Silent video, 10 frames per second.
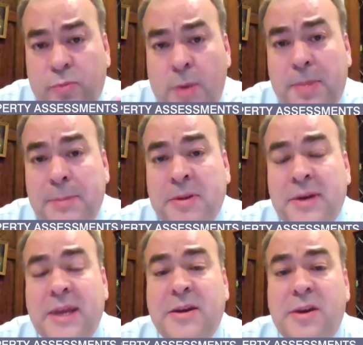what people
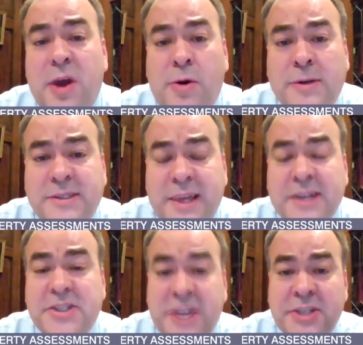need to know is that
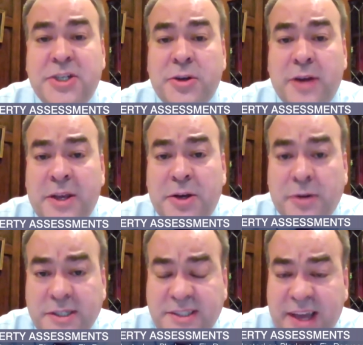a change in
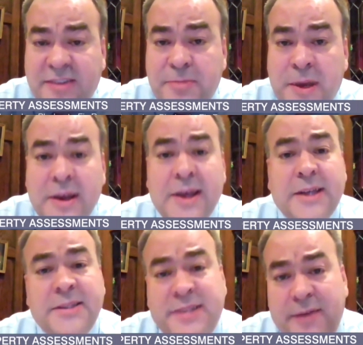your assessment
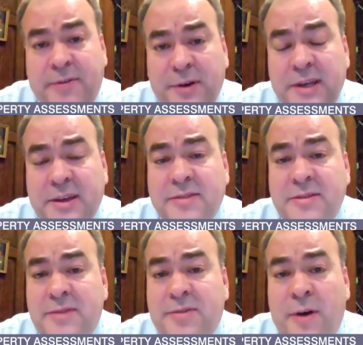definitely doesn't
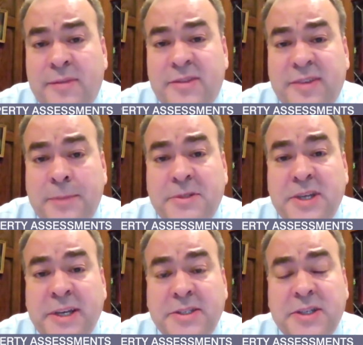involve the same
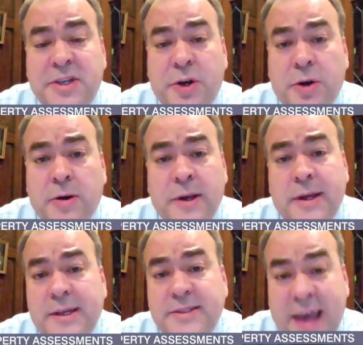change in your
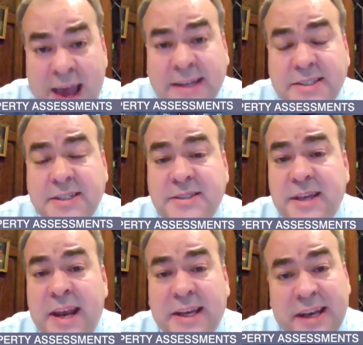taxes,
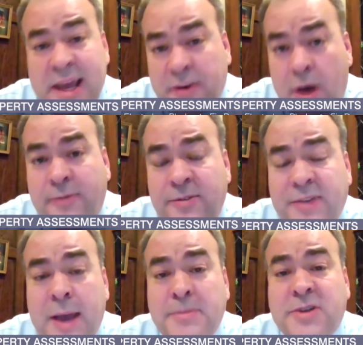and it can
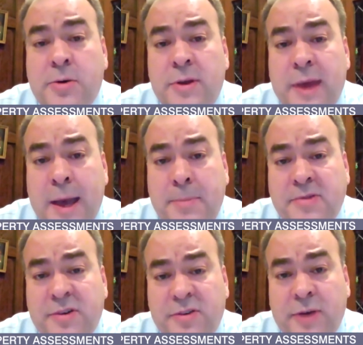oftentimes go in the
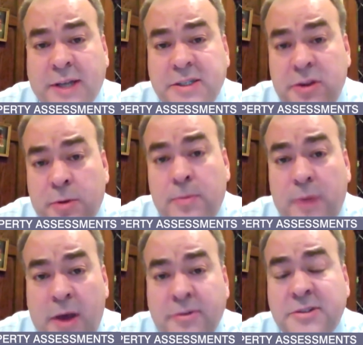opposite direction. There are
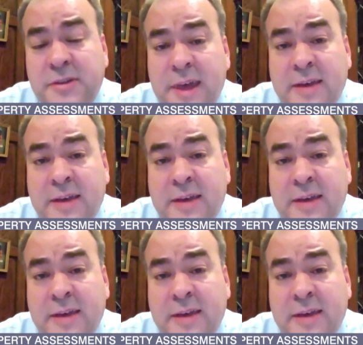hundreds of